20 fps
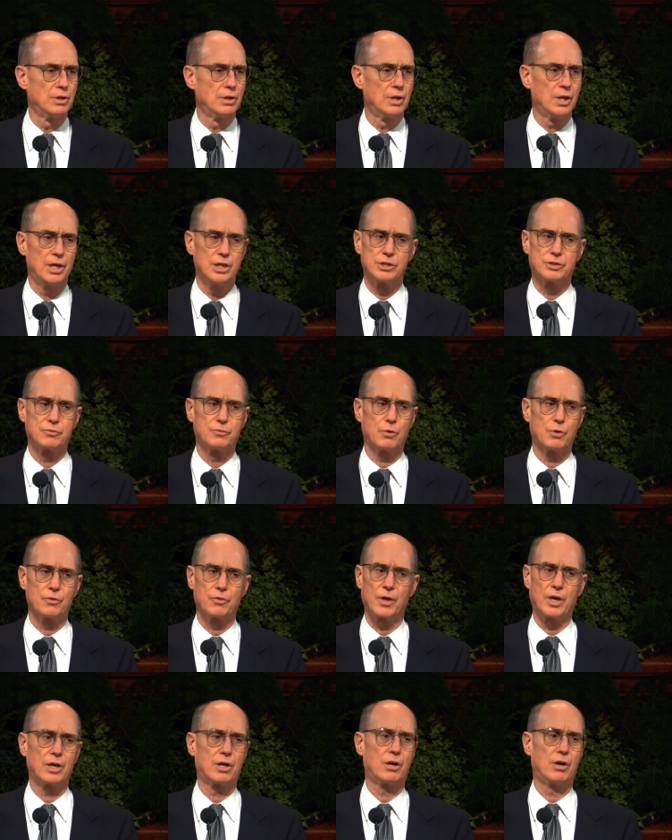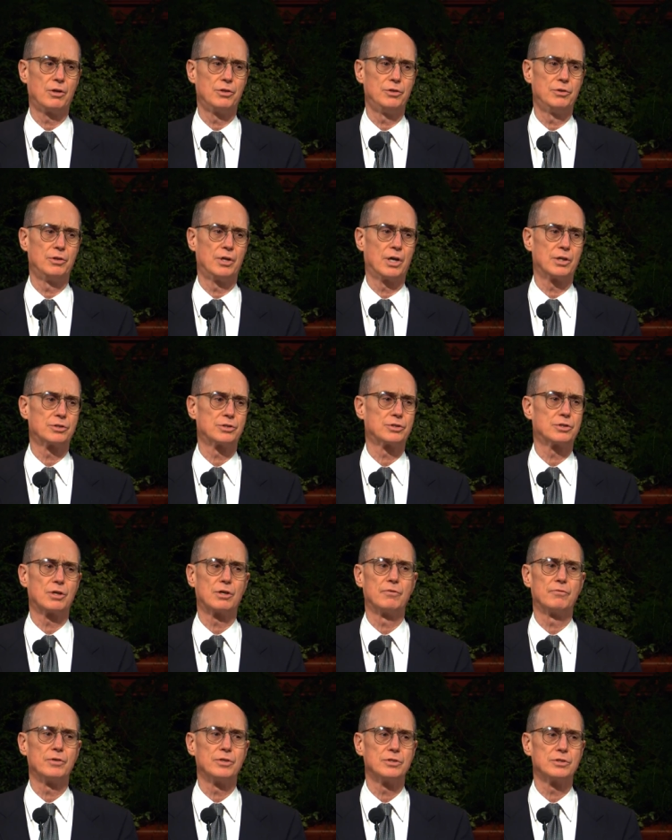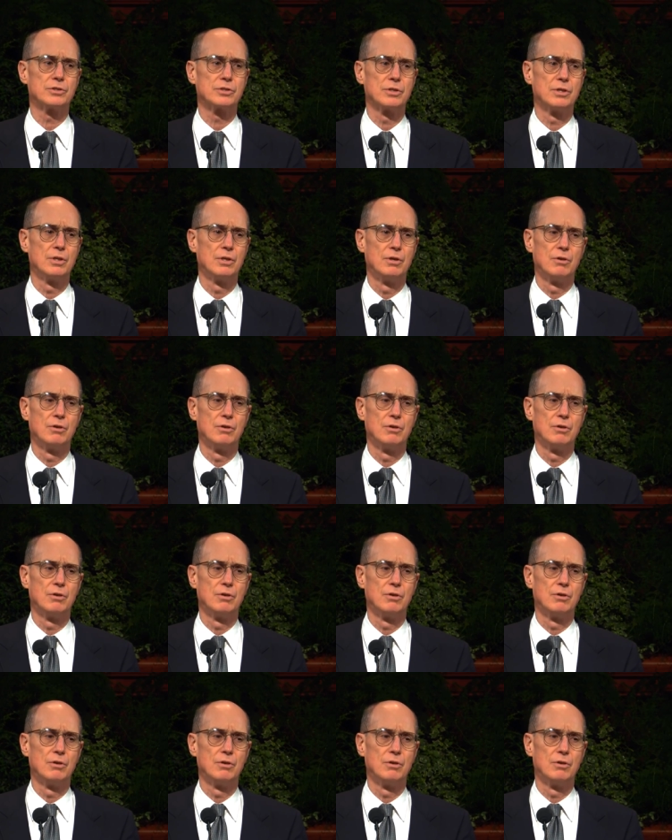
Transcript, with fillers: Henceforth I call you not servants,